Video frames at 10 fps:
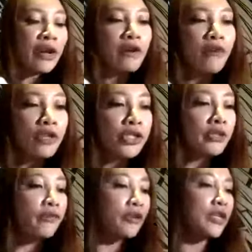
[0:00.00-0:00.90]
and fortune
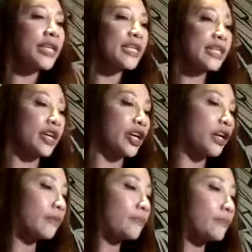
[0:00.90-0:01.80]
for this
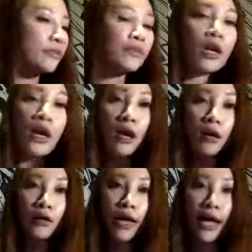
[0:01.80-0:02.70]
year.
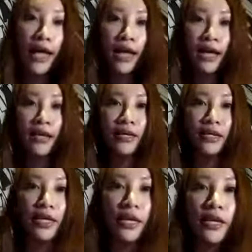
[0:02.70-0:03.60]
Ah,
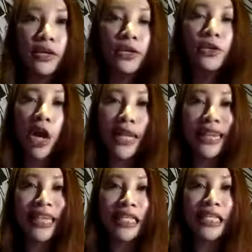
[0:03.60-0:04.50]
you got
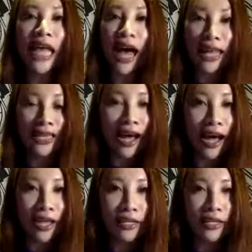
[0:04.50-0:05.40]
the Sun
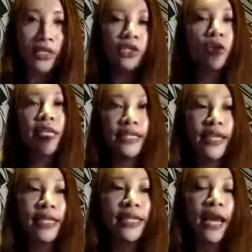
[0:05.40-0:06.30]
card. So the
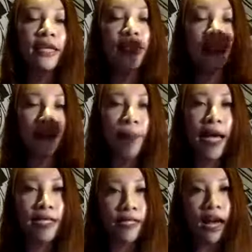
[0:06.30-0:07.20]
Sun card is the
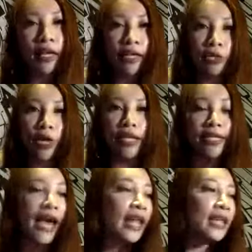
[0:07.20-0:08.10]
best card that you can
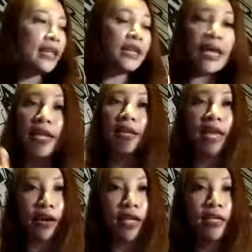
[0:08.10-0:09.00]
get in the
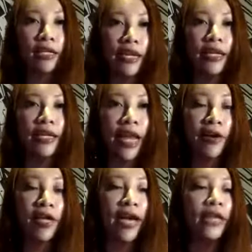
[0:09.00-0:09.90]
tarot, in the
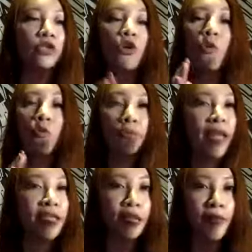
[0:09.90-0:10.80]
tarot deck. So
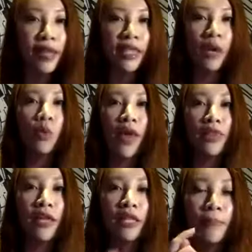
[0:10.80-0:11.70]
doesn't matter
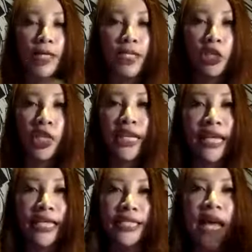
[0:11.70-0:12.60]
whether the position
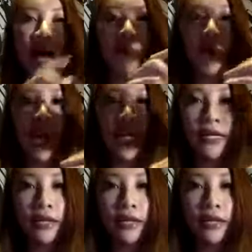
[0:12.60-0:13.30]
is upright